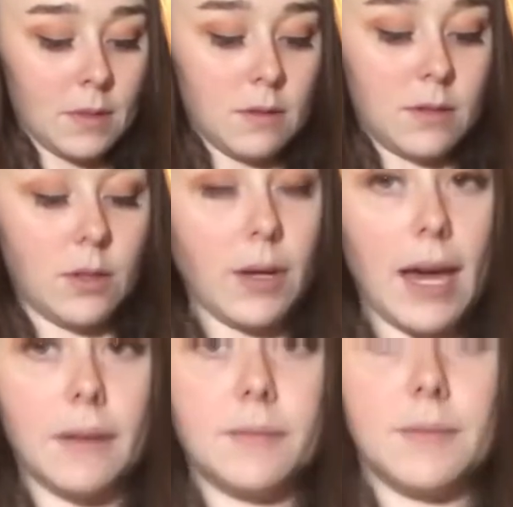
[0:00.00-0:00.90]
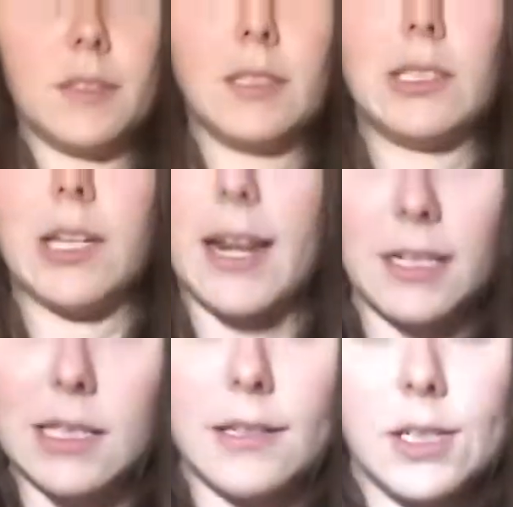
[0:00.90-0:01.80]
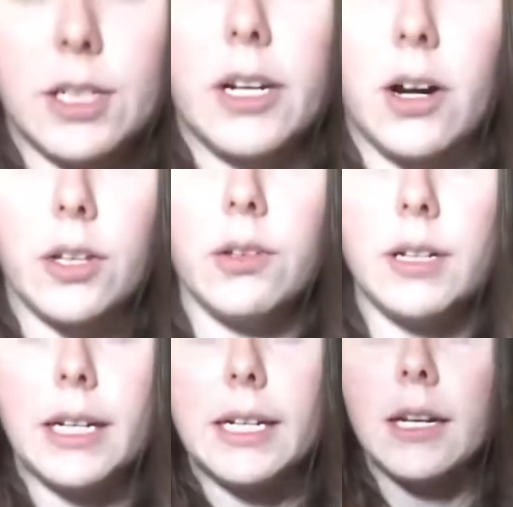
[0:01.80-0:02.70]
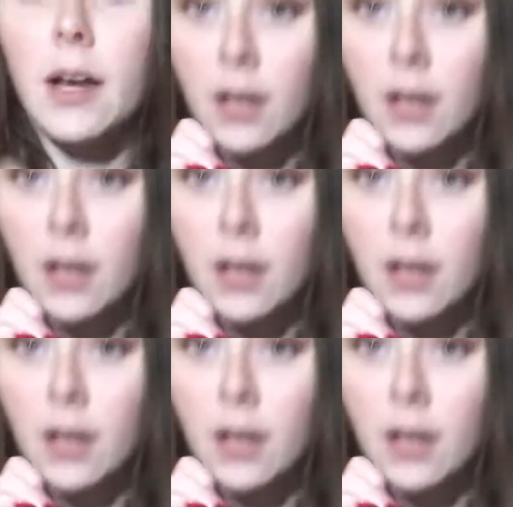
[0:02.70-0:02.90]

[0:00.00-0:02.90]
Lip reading: So yeah, so that is literally all you need.